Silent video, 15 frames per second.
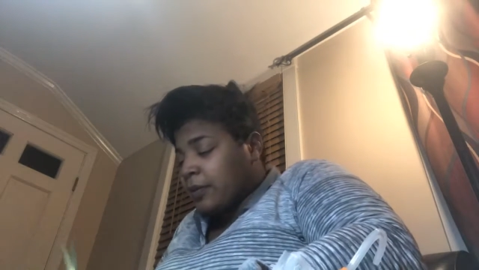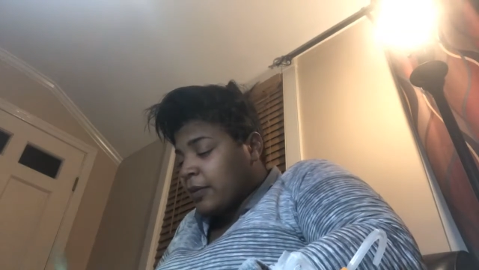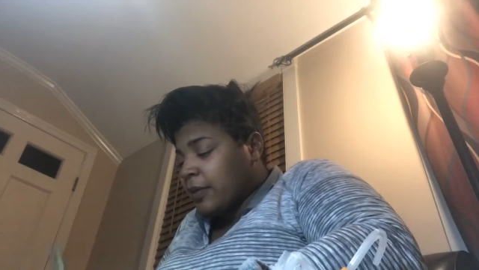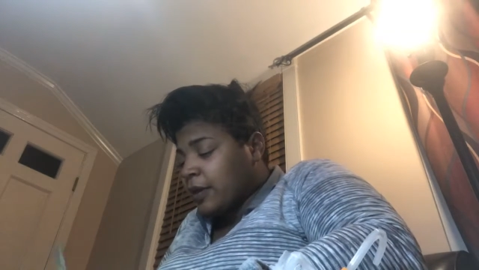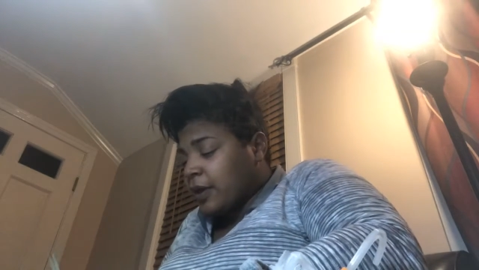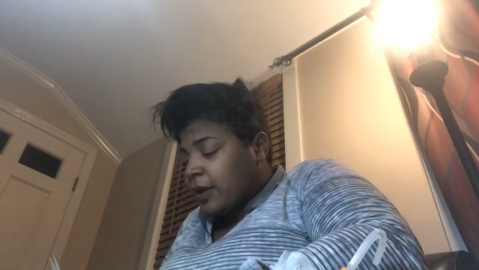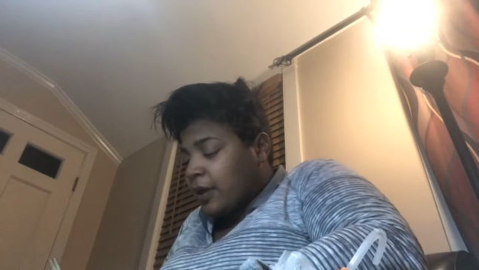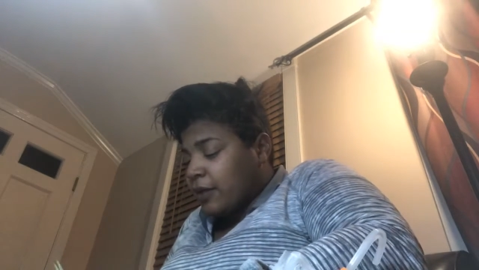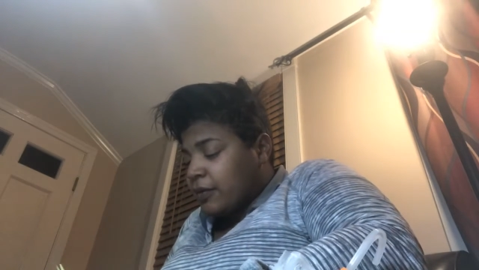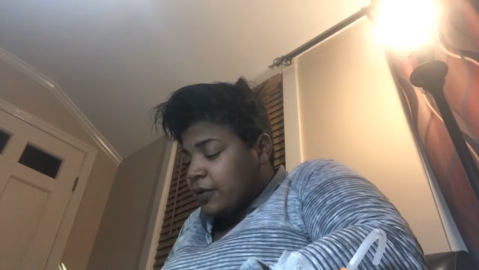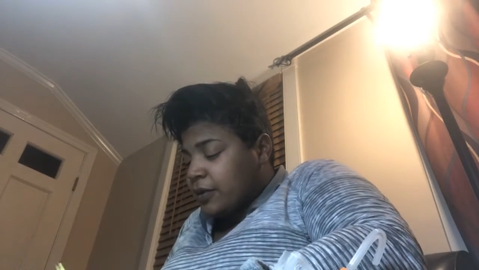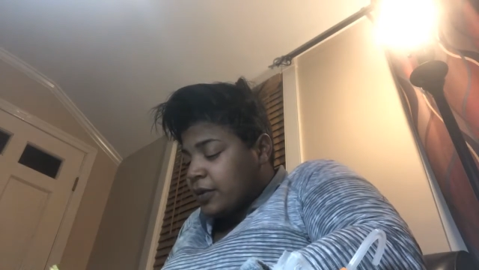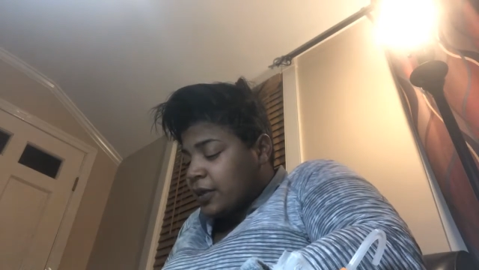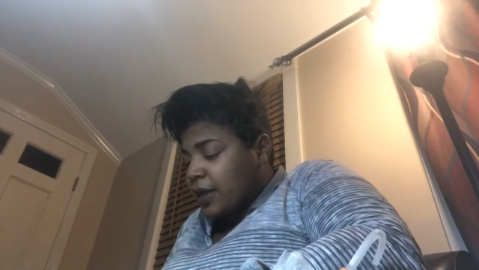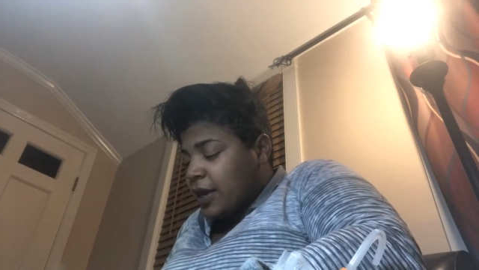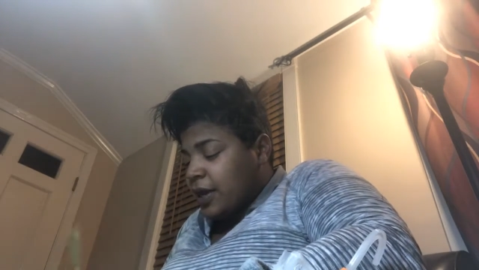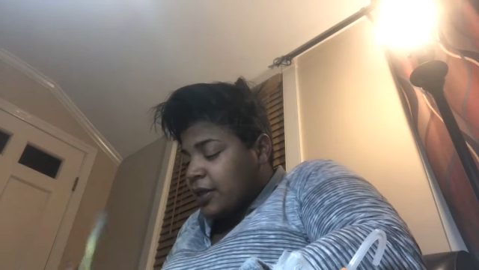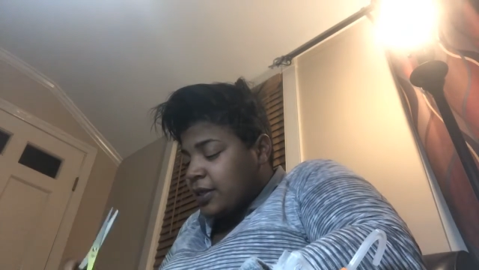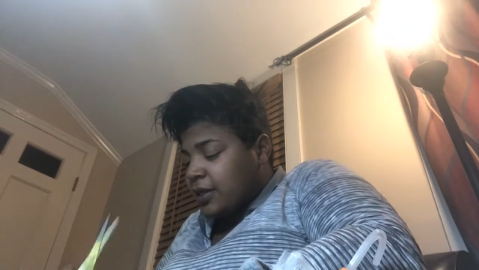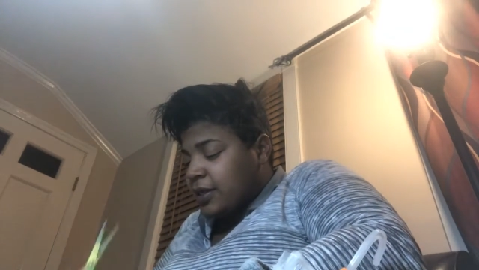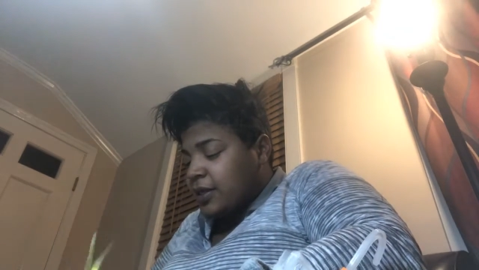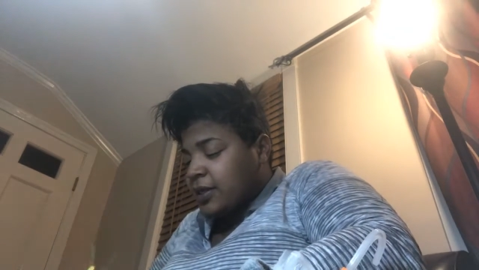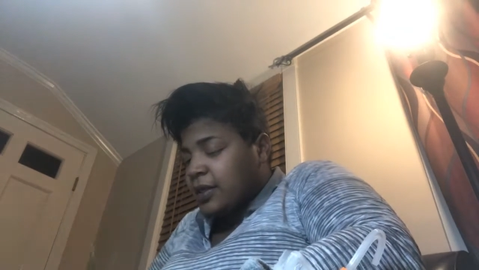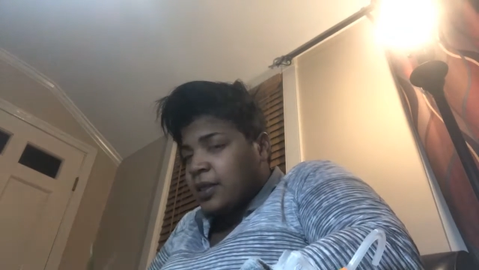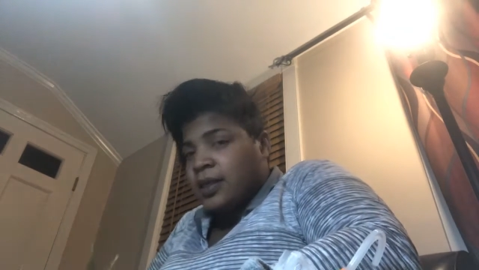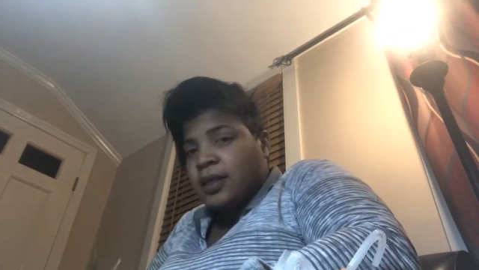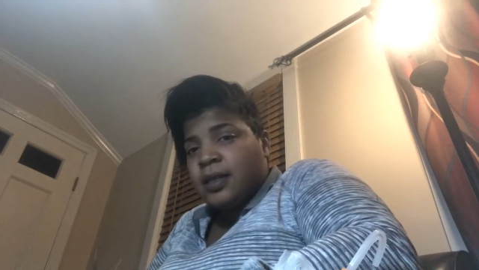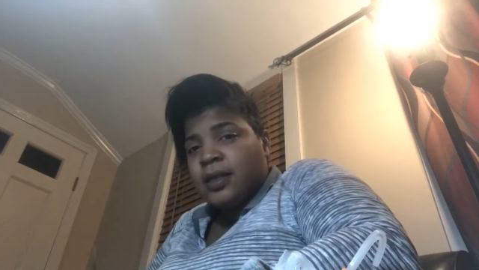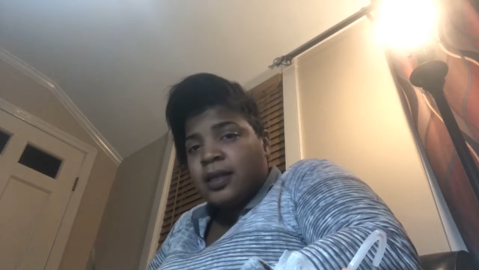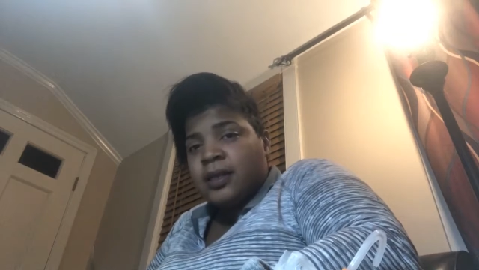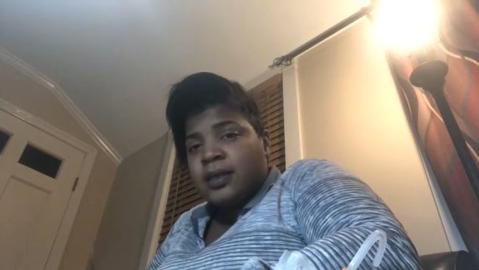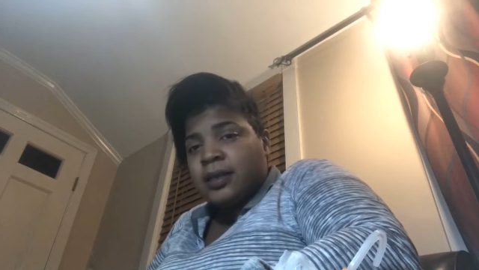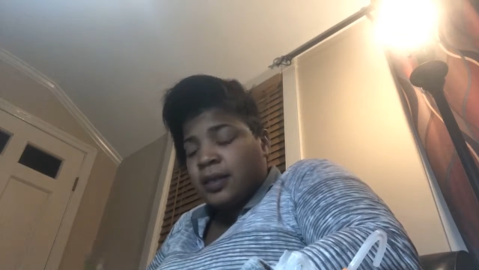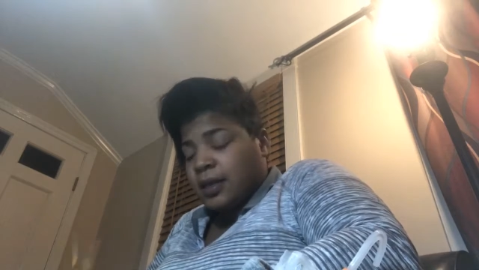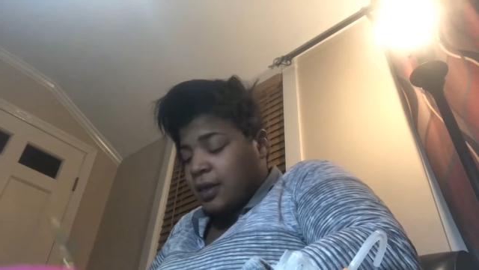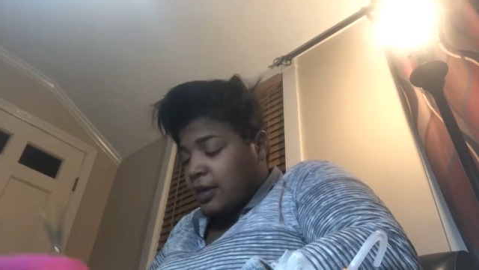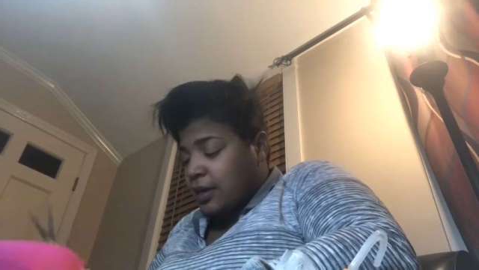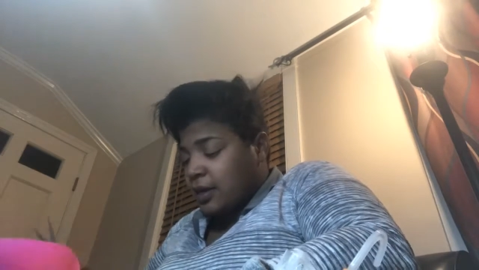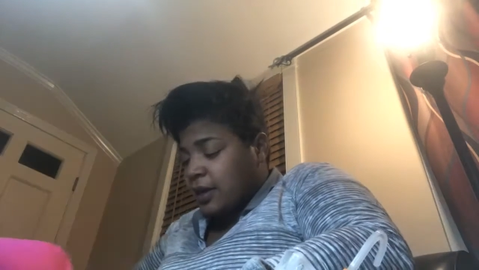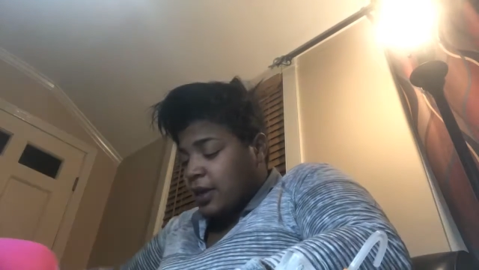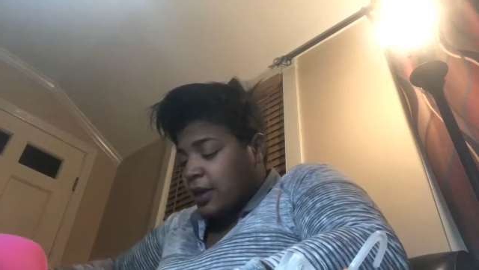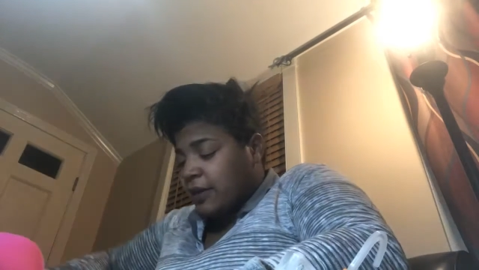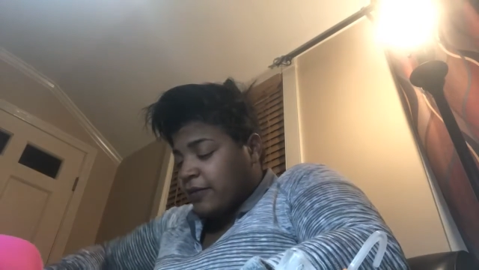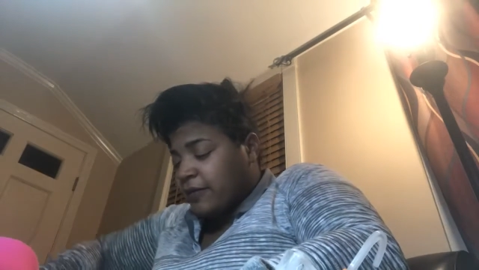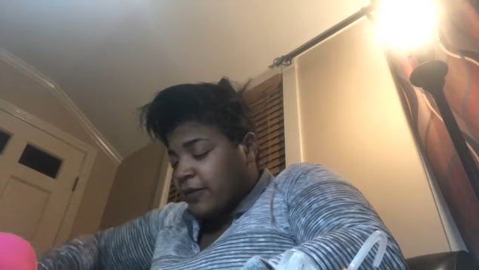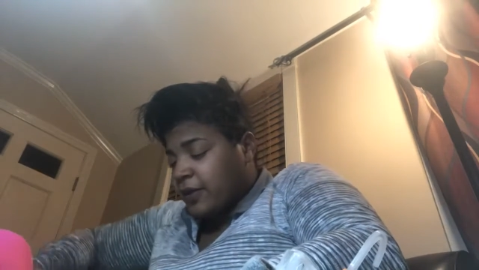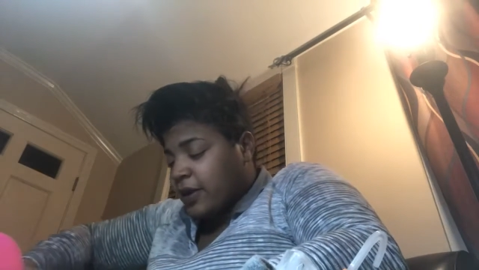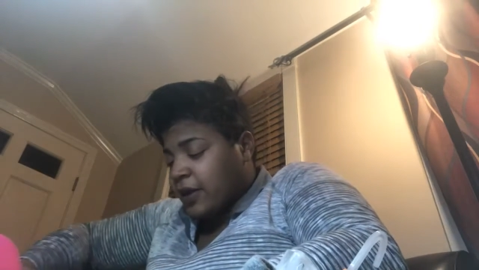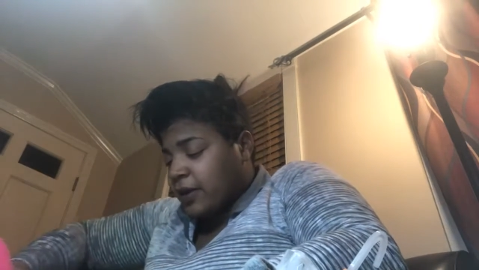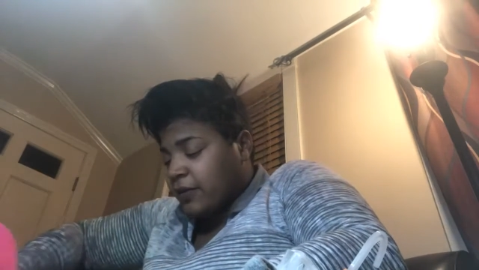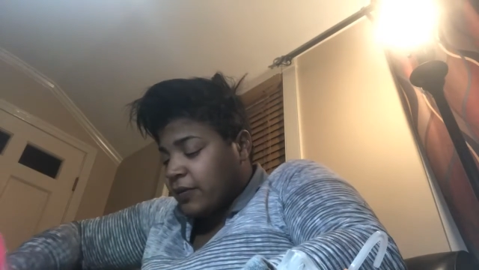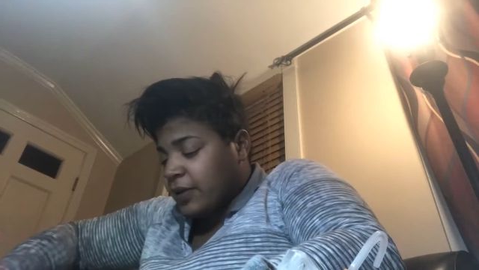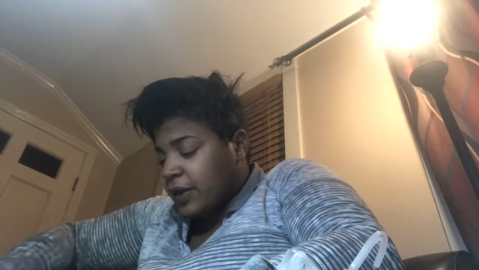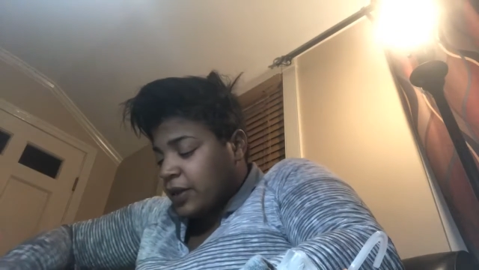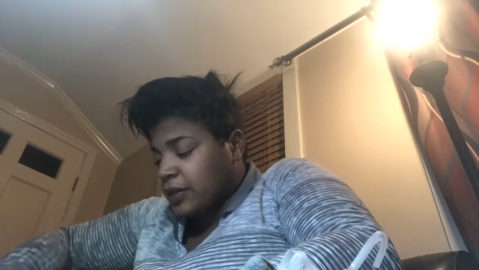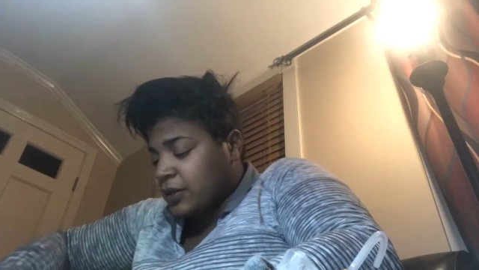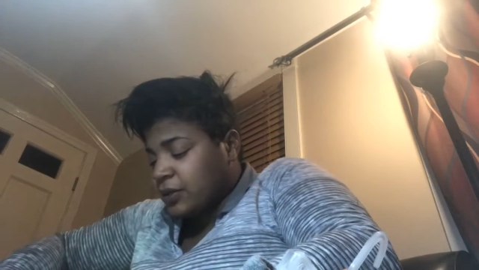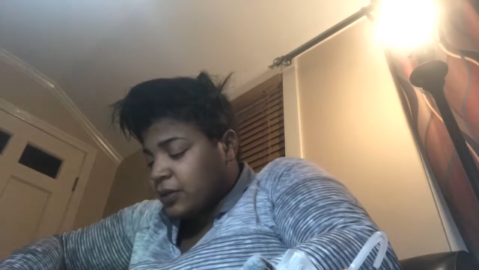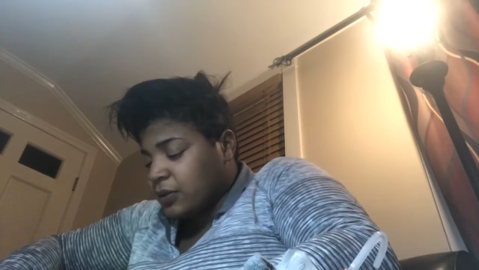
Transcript: I wish you guys can see this. I gotta figure out a way to